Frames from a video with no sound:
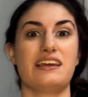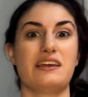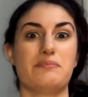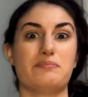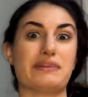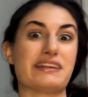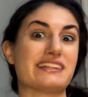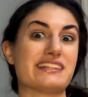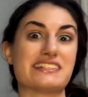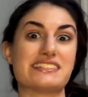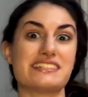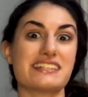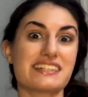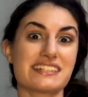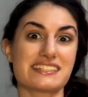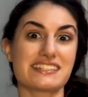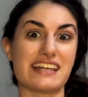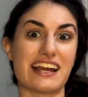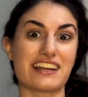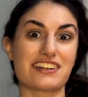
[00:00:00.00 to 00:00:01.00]
make the
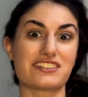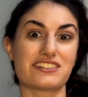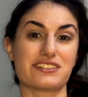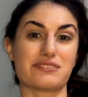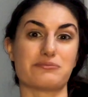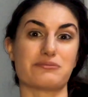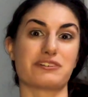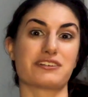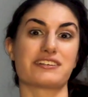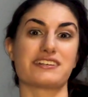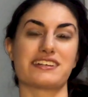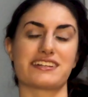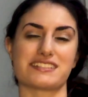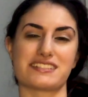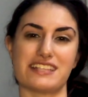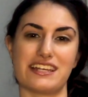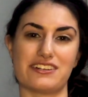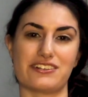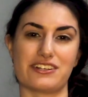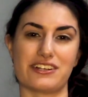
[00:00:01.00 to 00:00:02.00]
sinks actually work, et
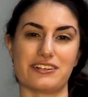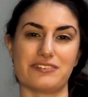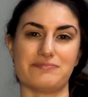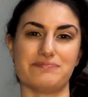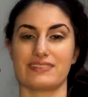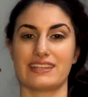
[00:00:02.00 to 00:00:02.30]
cetera.